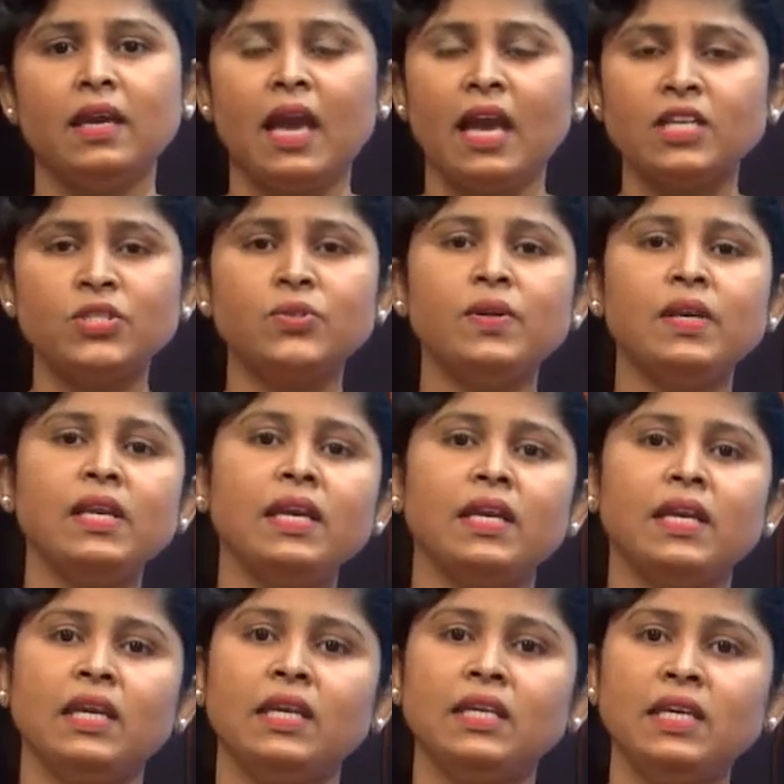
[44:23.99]

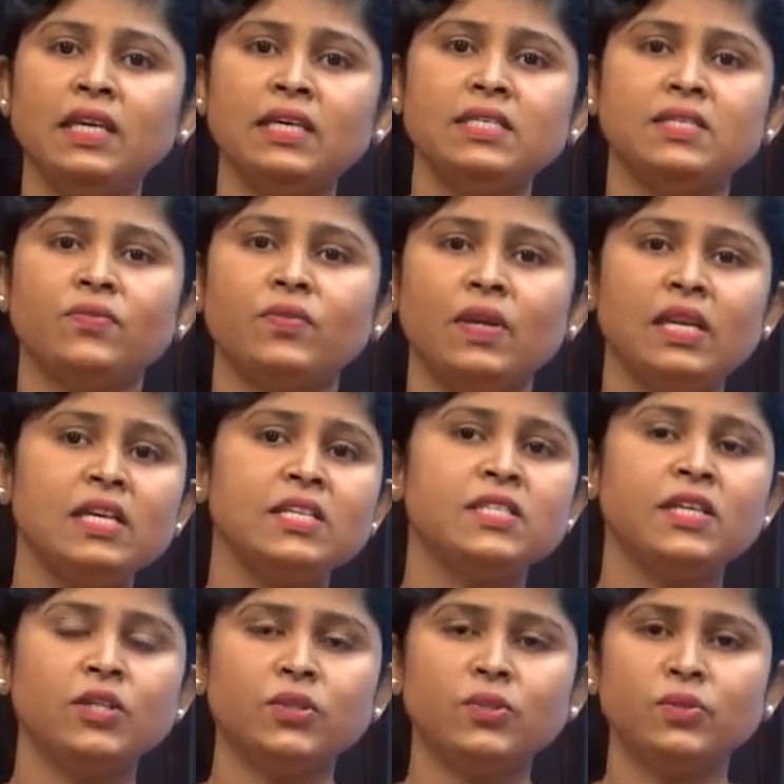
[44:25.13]
Actually, it is released
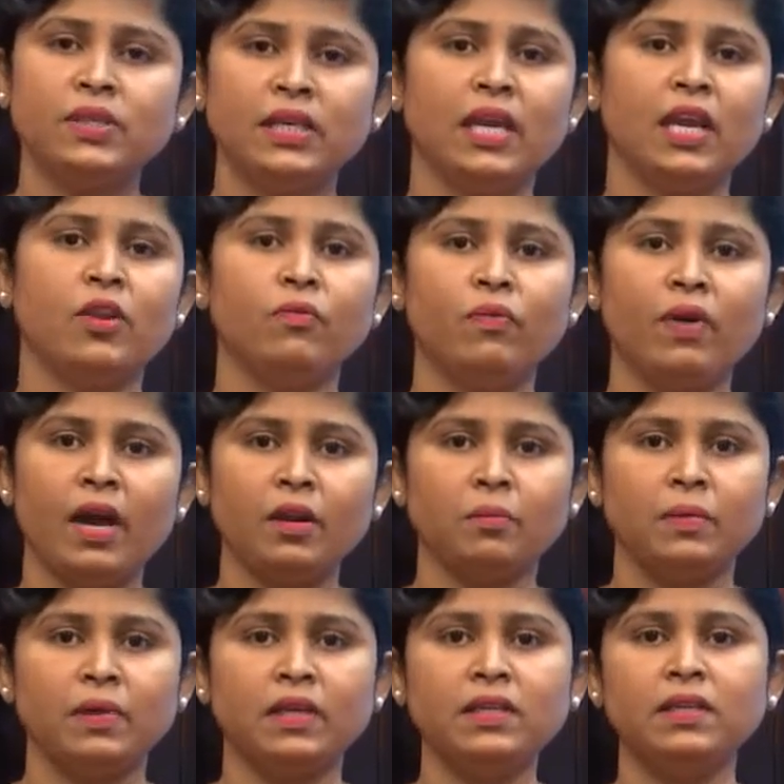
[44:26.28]
into the
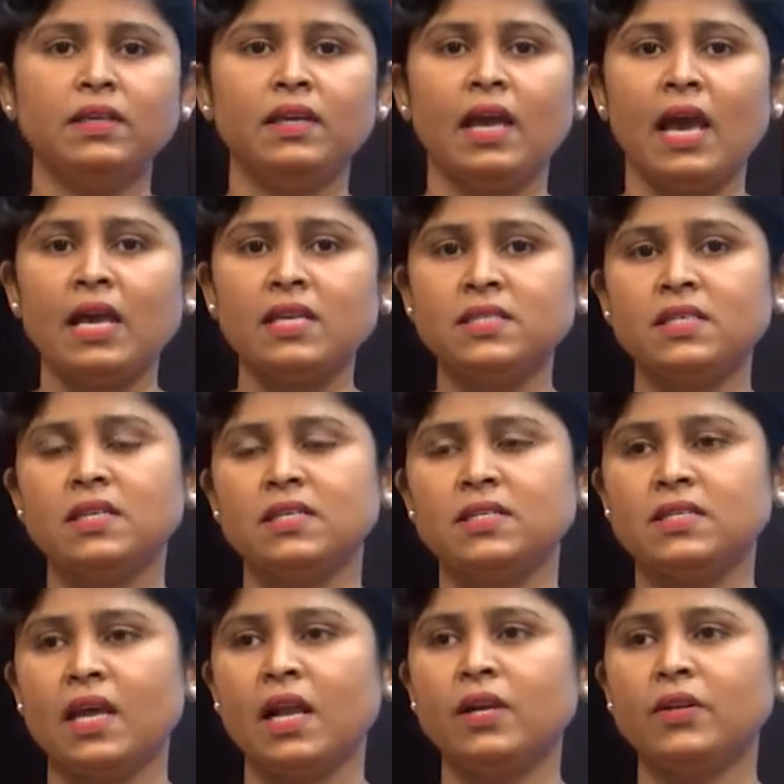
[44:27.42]
environment as a
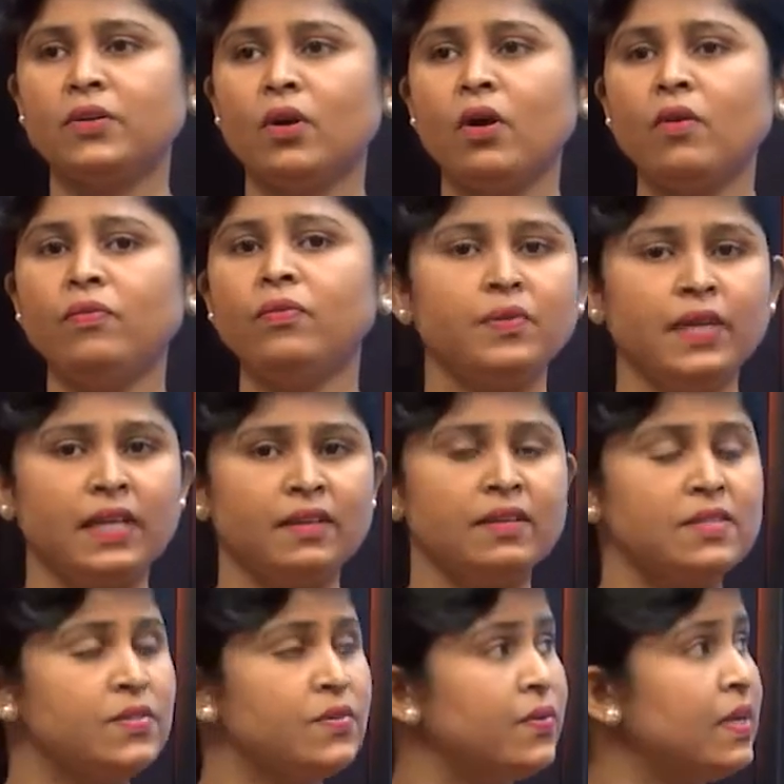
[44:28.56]
result of
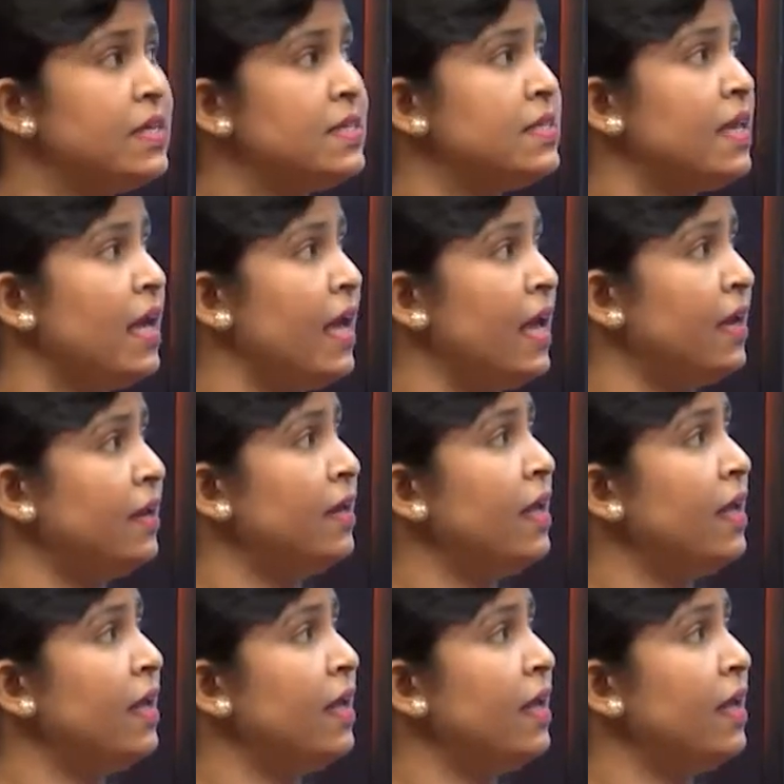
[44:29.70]
industries and